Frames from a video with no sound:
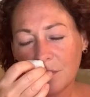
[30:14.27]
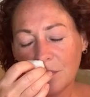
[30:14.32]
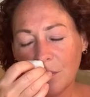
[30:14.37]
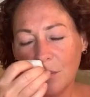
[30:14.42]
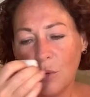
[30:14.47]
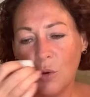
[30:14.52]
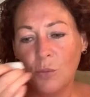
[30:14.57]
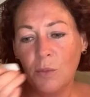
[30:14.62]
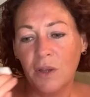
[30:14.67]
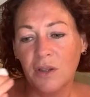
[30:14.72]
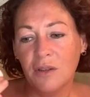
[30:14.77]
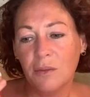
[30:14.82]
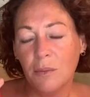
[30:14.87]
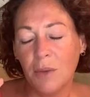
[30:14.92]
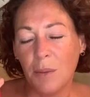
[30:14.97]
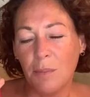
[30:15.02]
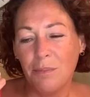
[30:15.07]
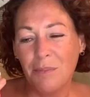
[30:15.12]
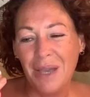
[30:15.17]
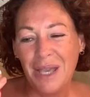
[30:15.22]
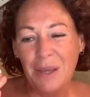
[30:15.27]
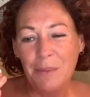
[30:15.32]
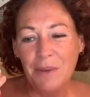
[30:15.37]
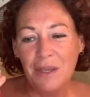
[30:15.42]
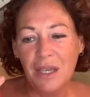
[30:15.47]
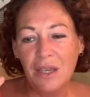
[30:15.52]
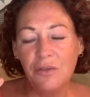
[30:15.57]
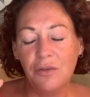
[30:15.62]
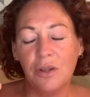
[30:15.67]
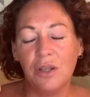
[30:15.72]
Almost, and maybe
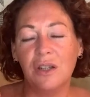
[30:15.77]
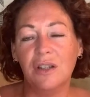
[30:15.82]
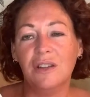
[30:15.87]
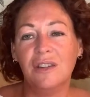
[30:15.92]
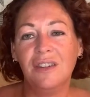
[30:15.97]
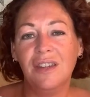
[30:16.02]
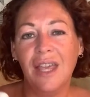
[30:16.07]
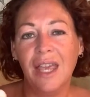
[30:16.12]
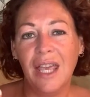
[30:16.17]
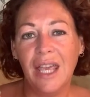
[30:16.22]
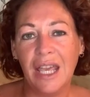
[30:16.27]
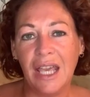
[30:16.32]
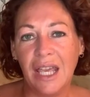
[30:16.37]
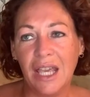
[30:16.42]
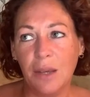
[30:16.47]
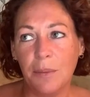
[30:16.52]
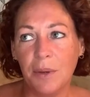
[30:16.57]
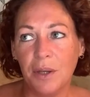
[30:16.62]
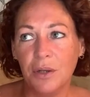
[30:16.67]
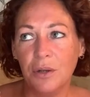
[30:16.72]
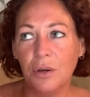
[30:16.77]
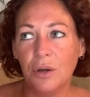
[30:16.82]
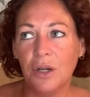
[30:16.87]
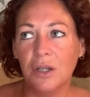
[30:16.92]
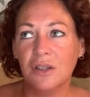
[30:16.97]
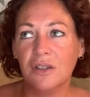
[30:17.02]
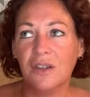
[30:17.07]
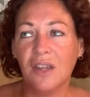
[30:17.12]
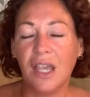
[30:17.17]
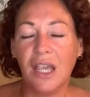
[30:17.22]
even a tea, but not a
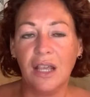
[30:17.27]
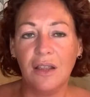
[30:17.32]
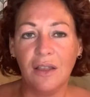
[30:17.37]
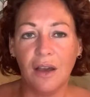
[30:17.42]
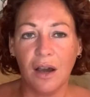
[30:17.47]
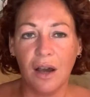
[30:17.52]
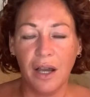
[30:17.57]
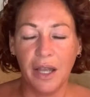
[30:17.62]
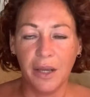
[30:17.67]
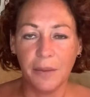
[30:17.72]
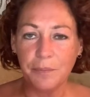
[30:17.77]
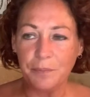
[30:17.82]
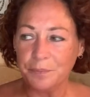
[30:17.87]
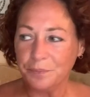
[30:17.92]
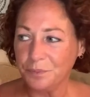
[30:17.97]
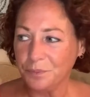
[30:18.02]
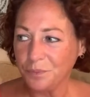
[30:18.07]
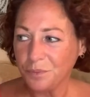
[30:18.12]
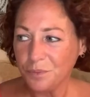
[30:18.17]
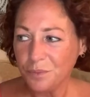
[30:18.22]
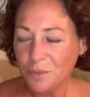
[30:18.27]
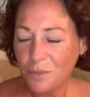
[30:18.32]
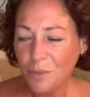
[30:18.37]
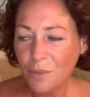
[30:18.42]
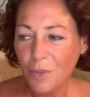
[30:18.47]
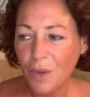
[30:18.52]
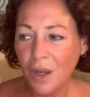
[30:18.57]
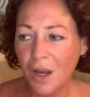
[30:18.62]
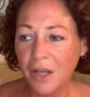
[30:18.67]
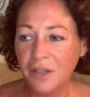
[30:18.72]
tea that I
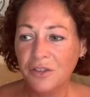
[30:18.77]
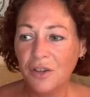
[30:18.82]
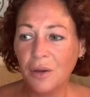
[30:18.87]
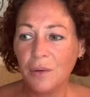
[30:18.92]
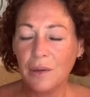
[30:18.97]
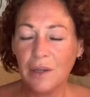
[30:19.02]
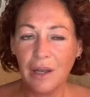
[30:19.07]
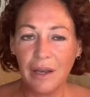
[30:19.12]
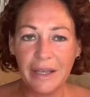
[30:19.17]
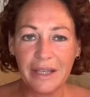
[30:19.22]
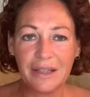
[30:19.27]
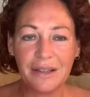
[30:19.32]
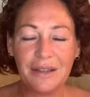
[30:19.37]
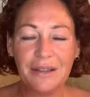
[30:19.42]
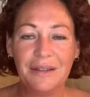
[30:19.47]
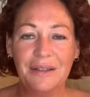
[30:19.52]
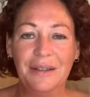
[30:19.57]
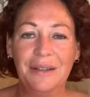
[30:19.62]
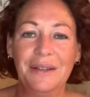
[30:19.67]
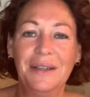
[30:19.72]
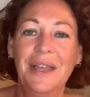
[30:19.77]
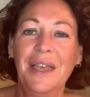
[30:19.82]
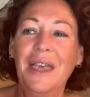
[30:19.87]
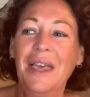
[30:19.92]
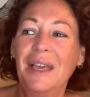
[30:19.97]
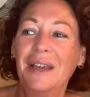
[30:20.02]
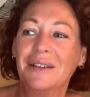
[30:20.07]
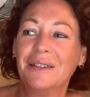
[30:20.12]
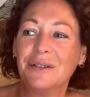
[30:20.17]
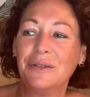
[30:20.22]
don't like,
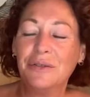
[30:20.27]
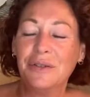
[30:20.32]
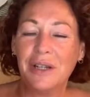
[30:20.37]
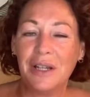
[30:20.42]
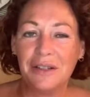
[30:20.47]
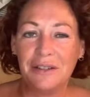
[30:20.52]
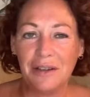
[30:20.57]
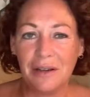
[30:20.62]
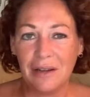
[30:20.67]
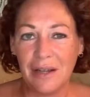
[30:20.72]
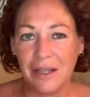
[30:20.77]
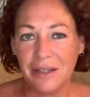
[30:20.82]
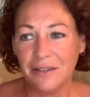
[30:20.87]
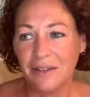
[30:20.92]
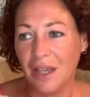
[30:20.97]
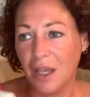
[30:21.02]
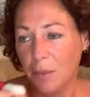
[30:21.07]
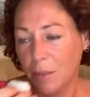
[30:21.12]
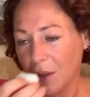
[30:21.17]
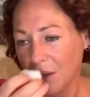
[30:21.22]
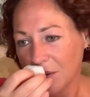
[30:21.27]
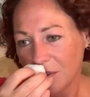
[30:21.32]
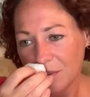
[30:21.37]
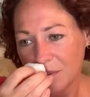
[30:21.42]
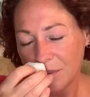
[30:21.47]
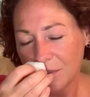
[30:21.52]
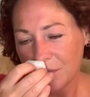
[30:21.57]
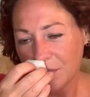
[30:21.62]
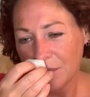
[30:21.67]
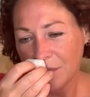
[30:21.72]
because often I don't like tea, but
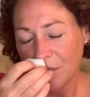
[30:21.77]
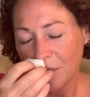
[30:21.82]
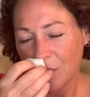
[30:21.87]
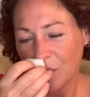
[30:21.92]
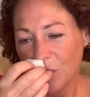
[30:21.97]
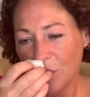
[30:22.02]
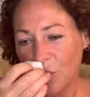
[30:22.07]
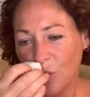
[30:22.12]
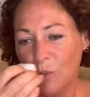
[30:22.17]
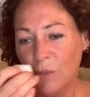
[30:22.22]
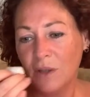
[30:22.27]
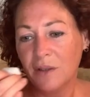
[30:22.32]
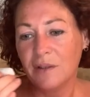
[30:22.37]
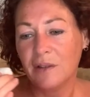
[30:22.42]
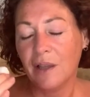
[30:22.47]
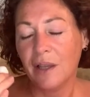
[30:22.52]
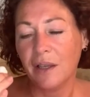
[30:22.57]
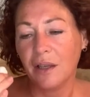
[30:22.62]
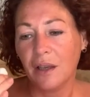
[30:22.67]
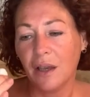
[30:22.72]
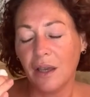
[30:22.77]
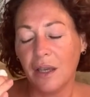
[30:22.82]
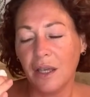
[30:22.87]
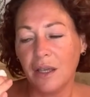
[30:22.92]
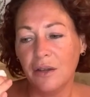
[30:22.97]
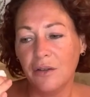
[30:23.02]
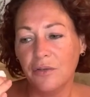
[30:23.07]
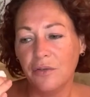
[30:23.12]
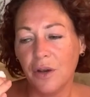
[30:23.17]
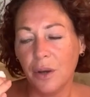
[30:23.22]
almost like
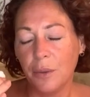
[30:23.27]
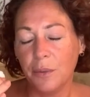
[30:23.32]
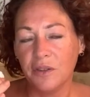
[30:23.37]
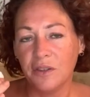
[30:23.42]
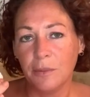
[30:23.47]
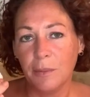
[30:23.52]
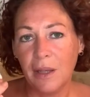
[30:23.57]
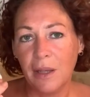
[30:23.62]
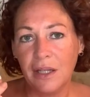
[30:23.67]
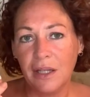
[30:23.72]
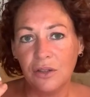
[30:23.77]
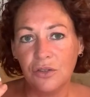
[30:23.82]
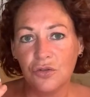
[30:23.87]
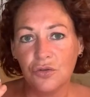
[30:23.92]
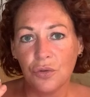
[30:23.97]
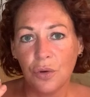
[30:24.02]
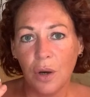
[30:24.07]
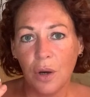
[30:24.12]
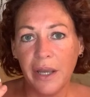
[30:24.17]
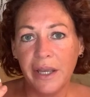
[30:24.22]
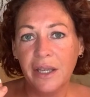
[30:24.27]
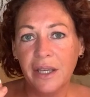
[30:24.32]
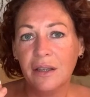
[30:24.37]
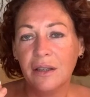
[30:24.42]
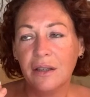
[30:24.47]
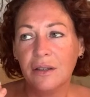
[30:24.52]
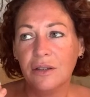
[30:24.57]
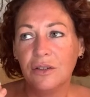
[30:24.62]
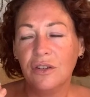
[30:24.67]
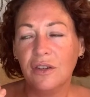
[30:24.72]
if I was smelling dry
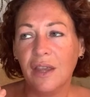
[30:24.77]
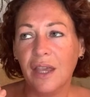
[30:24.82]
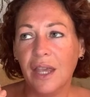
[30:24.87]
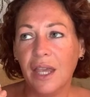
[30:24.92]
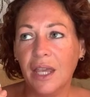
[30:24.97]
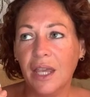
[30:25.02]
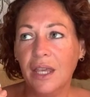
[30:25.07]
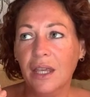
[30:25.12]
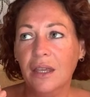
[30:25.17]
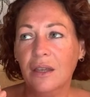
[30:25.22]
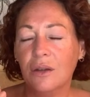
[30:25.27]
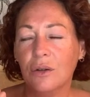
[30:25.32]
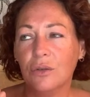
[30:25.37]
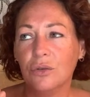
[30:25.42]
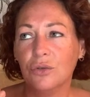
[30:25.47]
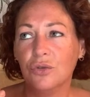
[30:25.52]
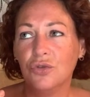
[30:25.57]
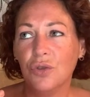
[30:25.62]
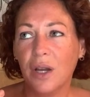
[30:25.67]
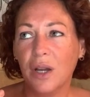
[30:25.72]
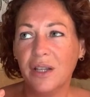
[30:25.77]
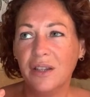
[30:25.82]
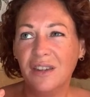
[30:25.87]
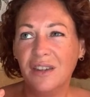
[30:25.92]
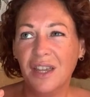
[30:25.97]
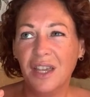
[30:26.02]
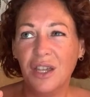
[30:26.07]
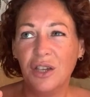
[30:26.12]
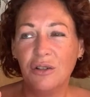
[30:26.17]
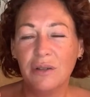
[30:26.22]
tea, or dry
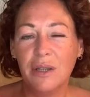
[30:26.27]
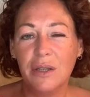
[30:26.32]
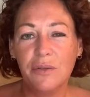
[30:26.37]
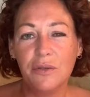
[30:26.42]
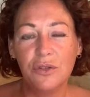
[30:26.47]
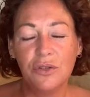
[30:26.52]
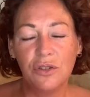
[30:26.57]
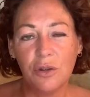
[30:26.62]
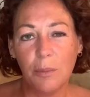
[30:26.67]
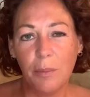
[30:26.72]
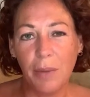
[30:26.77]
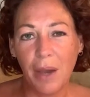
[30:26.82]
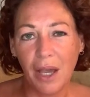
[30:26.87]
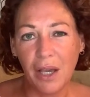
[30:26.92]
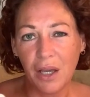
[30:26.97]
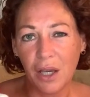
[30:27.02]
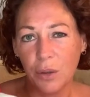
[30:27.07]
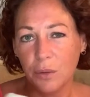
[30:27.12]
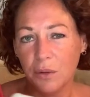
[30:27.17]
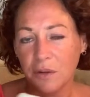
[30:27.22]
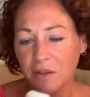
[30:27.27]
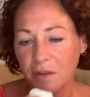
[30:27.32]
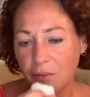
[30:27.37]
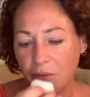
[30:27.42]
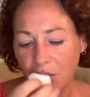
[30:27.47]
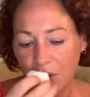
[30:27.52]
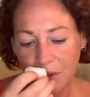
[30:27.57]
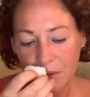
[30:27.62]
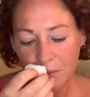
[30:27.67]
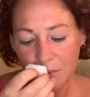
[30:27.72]
tea, or even tobacco or something.